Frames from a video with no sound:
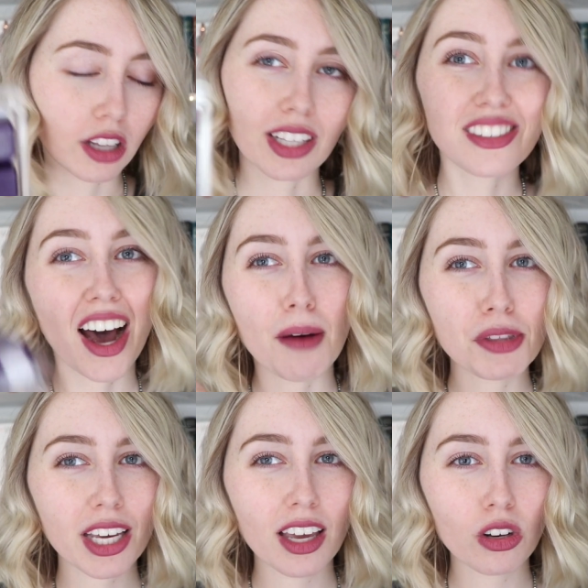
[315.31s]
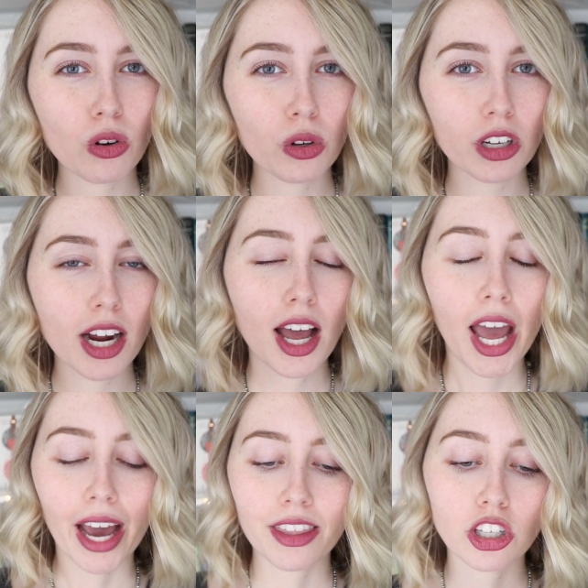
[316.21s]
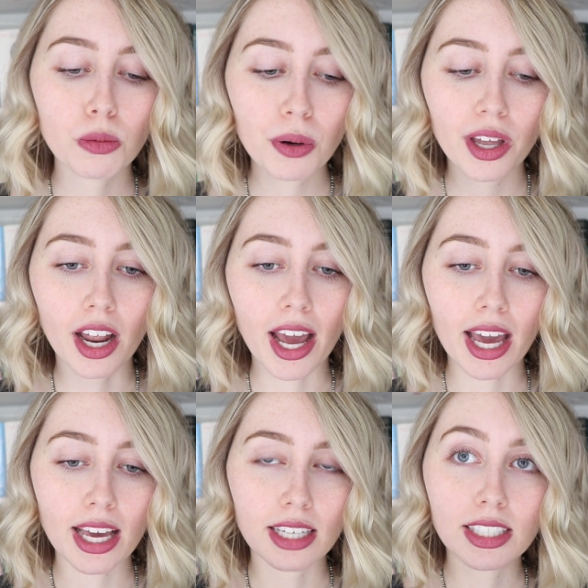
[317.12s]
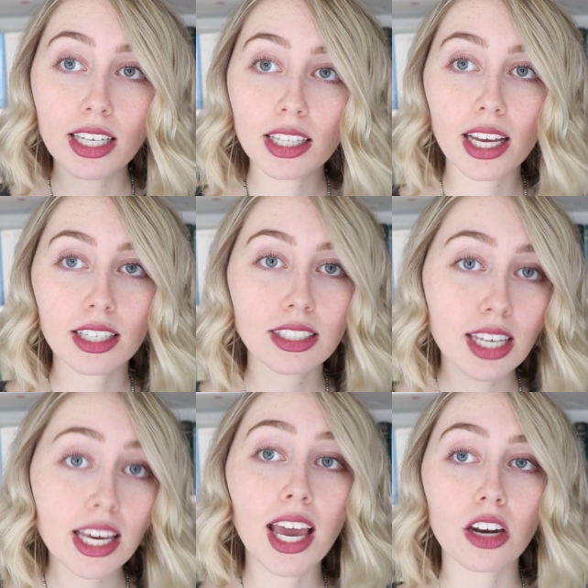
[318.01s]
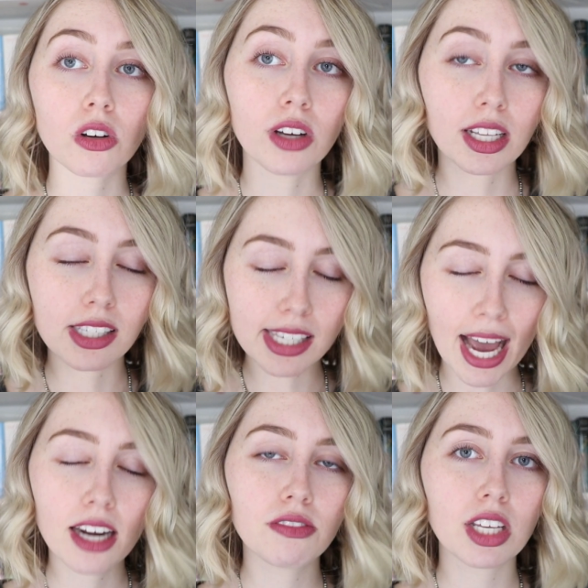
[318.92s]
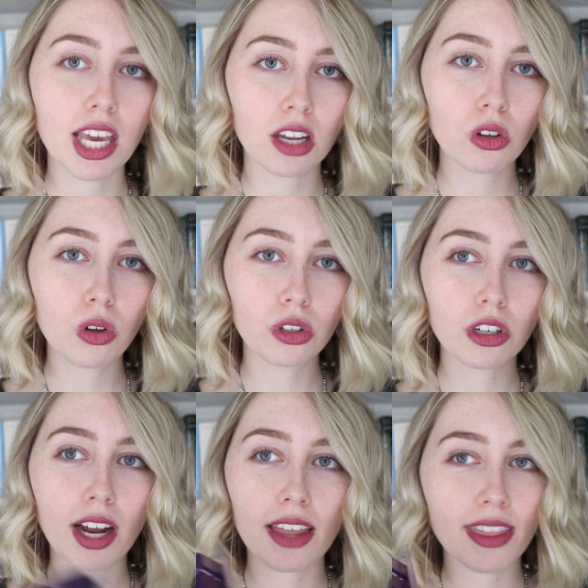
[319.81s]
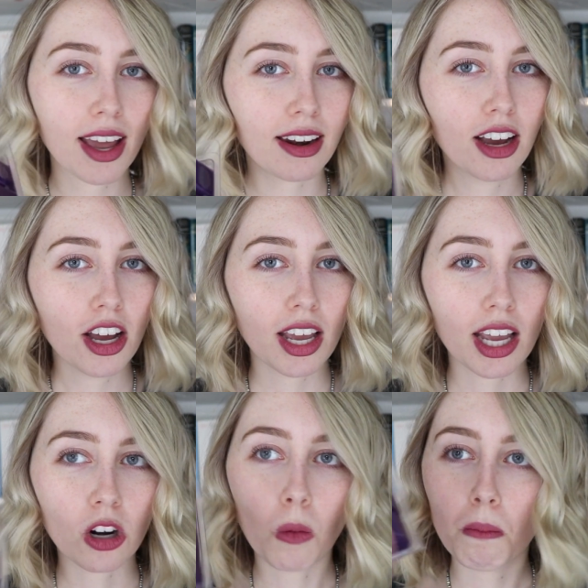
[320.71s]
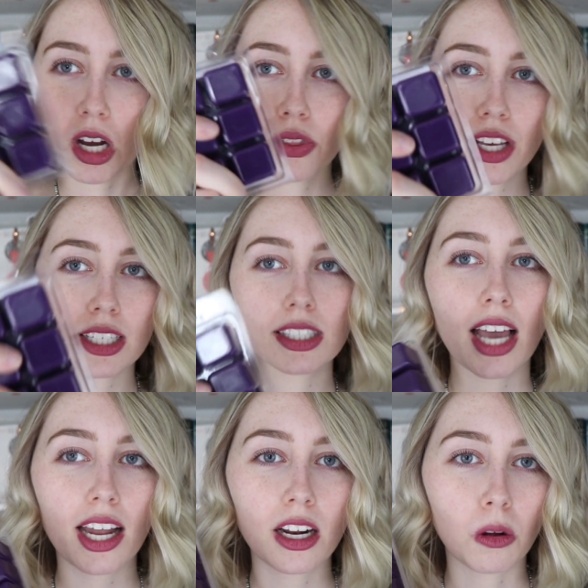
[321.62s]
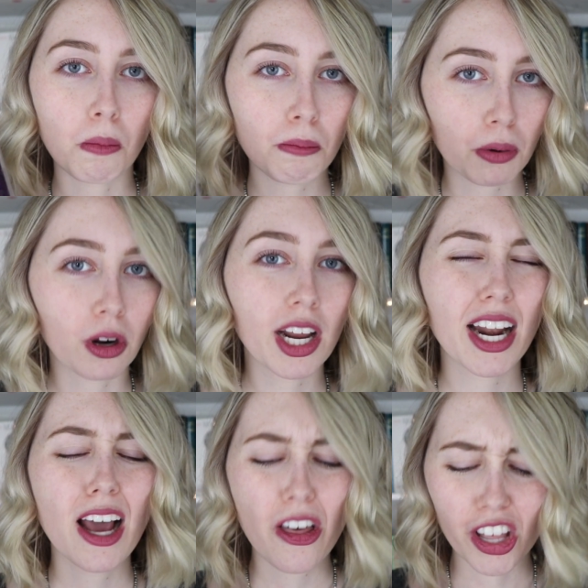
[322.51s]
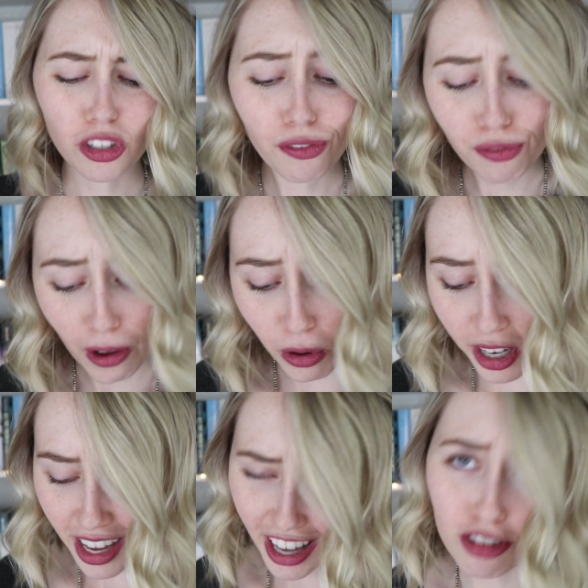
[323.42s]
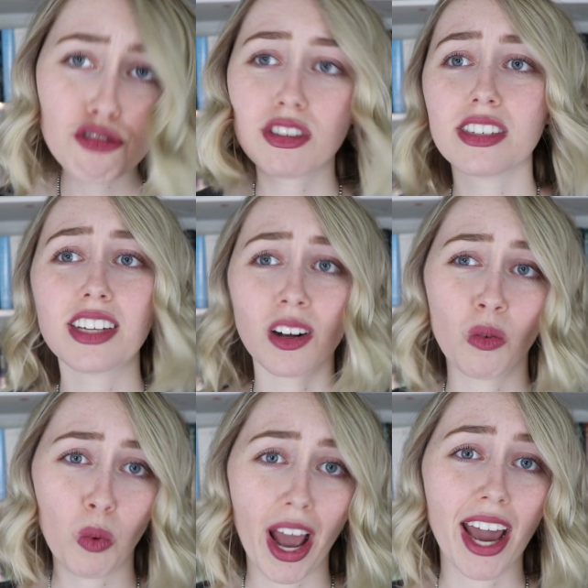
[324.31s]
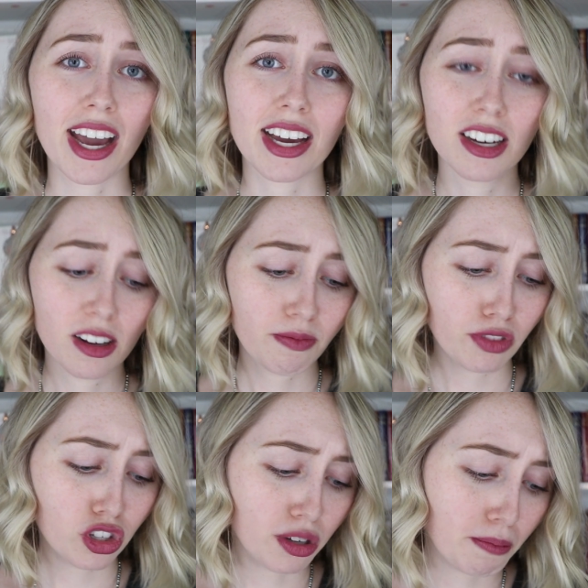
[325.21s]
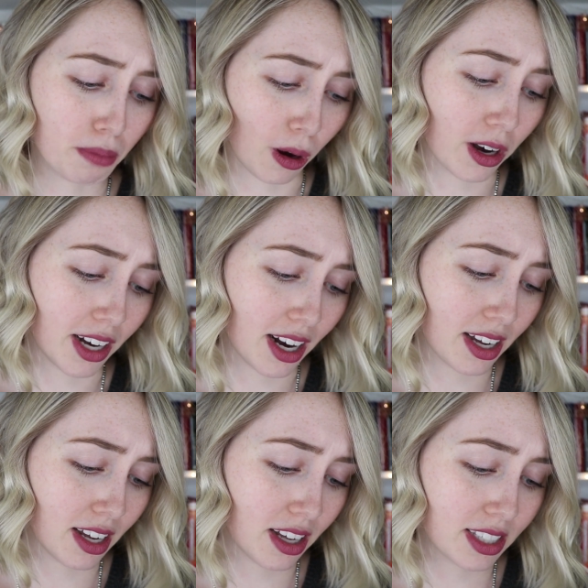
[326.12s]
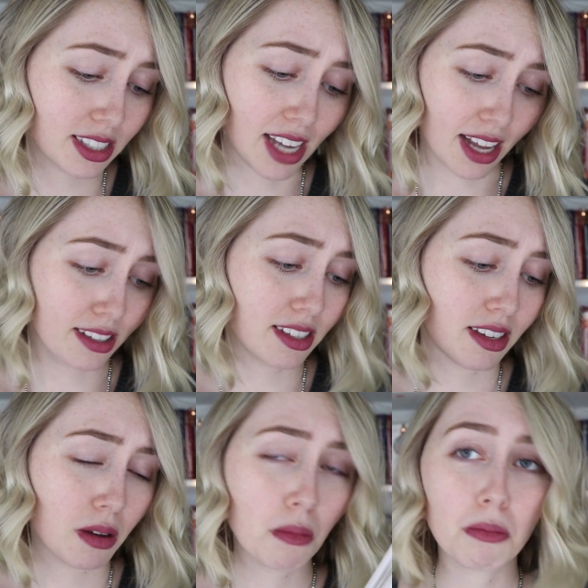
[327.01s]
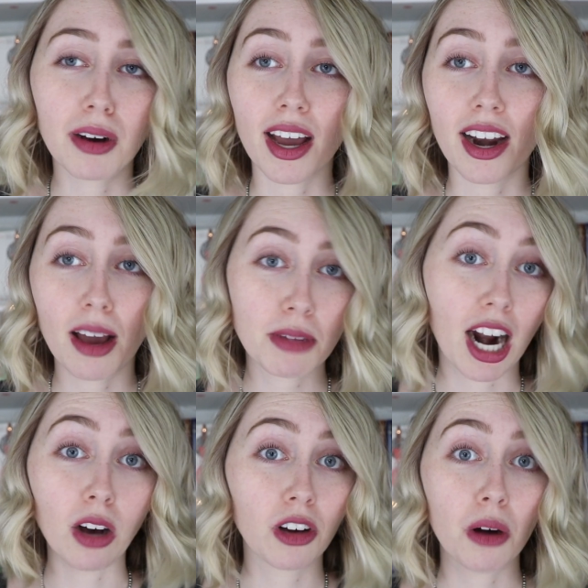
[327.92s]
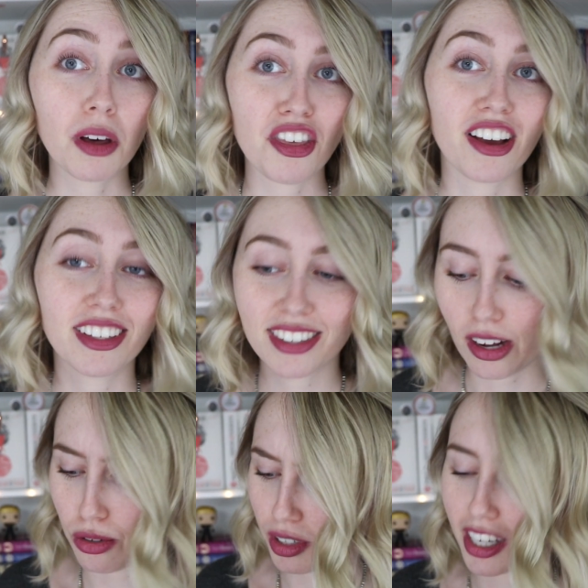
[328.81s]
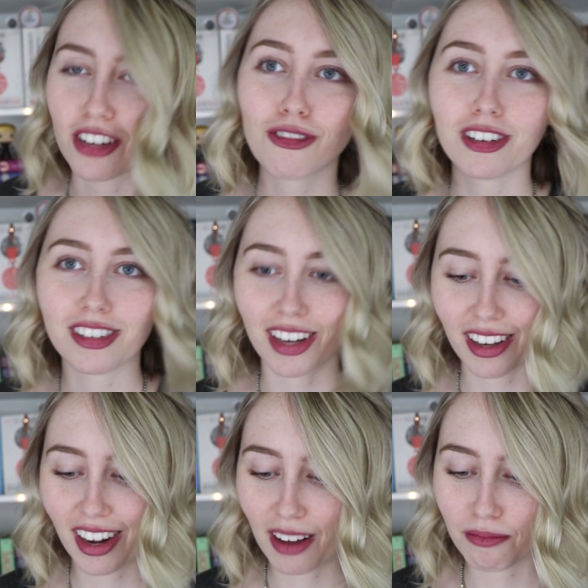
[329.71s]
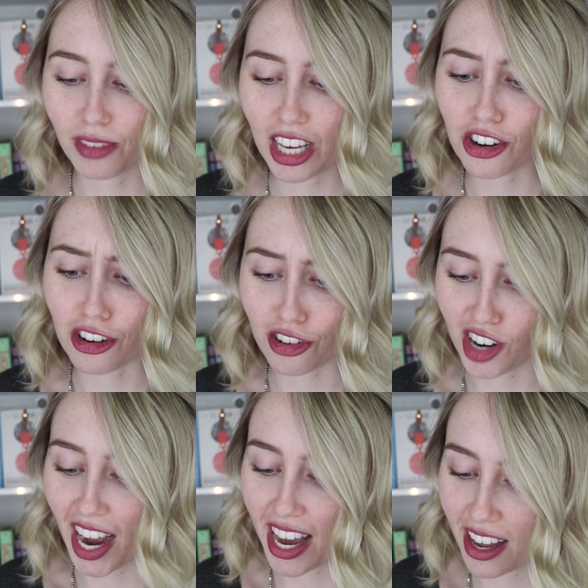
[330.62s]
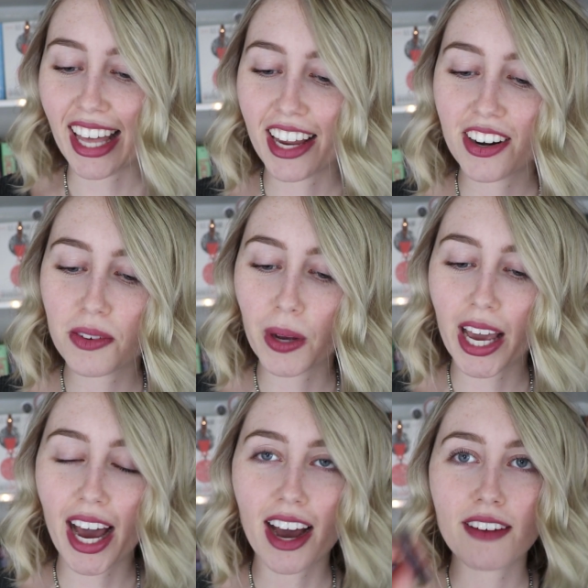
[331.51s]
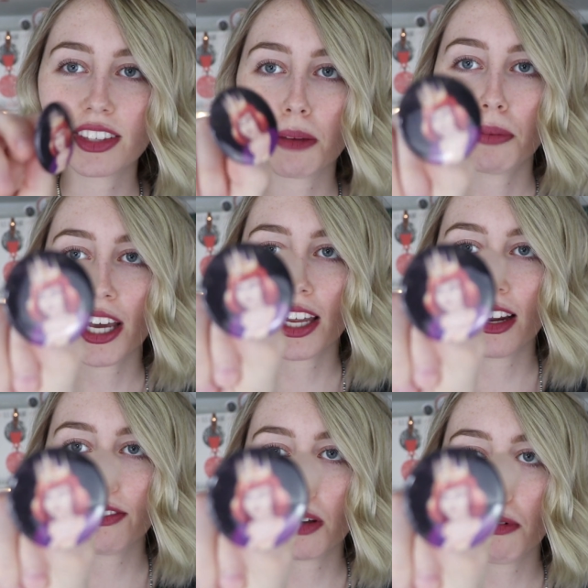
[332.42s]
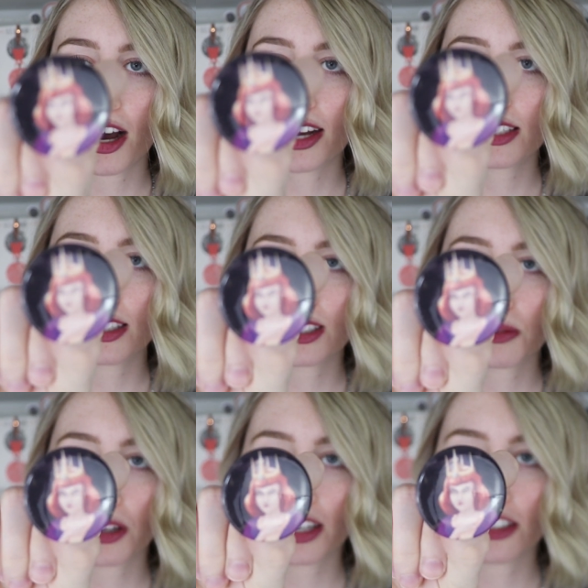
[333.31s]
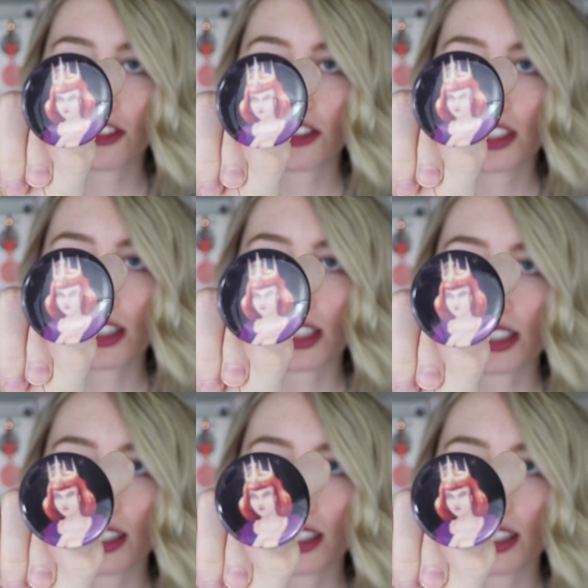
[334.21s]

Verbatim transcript: on the top of the candle holder and then you put a tea, lit, tea candle inside of the candle holder and then it'll melt this and it'll burn it. That's a very interesting way to burn scent but I mean, I'll go with it. It sounds really interesting and I'm eager to try it. Then we have the pin of the box. This one is just this